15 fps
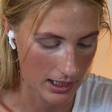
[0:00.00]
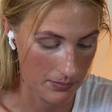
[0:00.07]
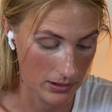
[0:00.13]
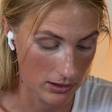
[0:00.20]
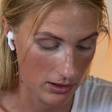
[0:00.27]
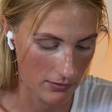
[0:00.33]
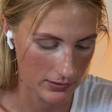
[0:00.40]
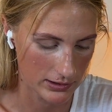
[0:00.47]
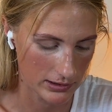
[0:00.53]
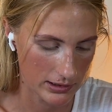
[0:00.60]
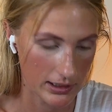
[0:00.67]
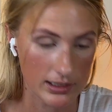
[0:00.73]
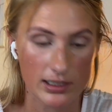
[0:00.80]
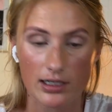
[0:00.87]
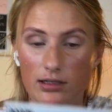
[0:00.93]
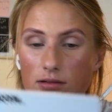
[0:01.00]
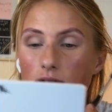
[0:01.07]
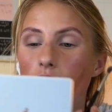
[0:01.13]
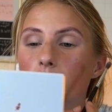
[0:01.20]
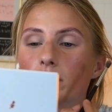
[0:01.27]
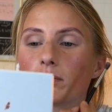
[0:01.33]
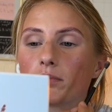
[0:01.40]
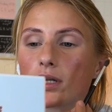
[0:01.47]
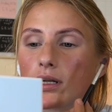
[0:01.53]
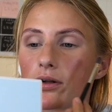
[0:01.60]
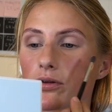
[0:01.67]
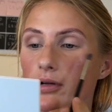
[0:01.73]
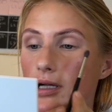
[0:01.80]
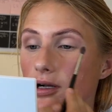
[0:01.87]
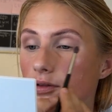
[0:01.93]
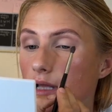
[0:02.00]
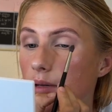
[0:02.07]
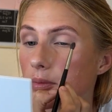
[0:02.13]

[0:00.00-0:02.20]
I mean, obviously I care a little bit, but I don't care that